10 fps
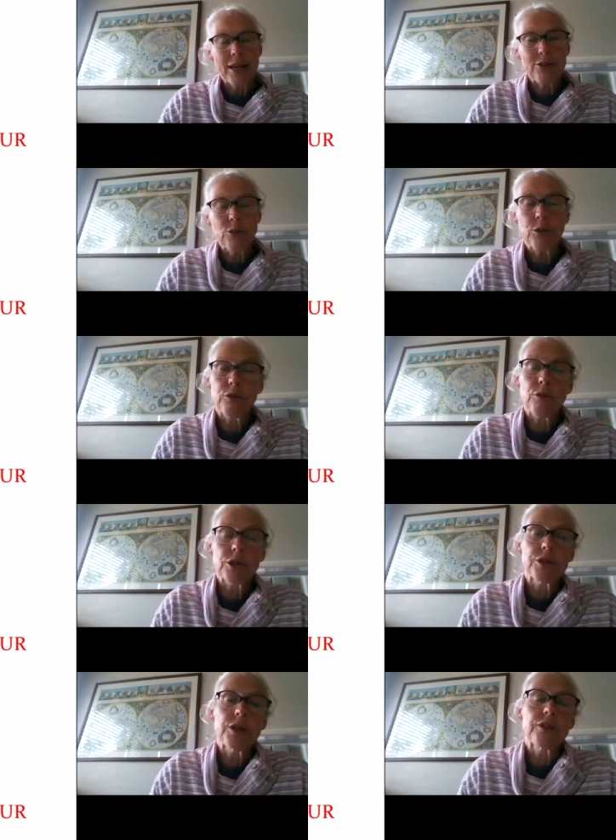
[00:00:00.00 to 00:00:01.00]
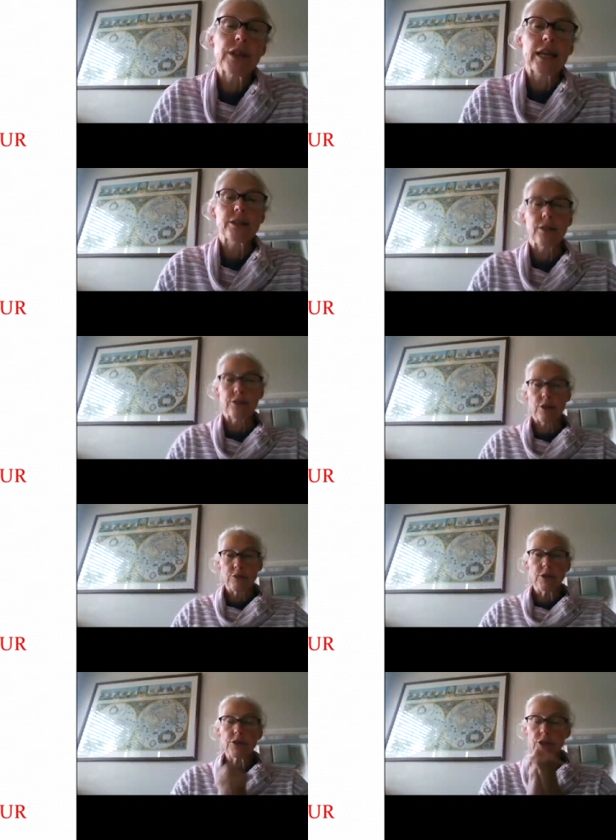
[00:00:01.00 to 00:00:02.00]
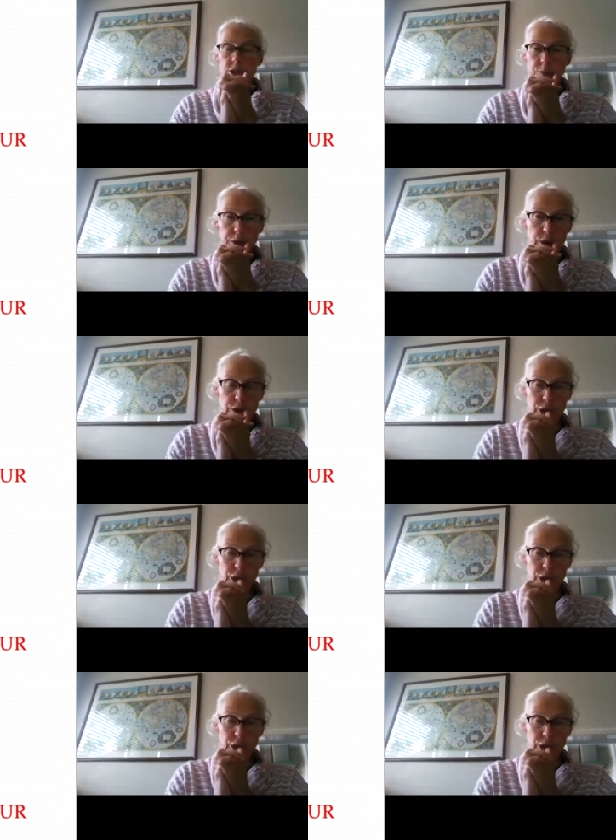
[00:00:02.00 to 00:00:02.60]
let's talk through each of these sections. So research approach,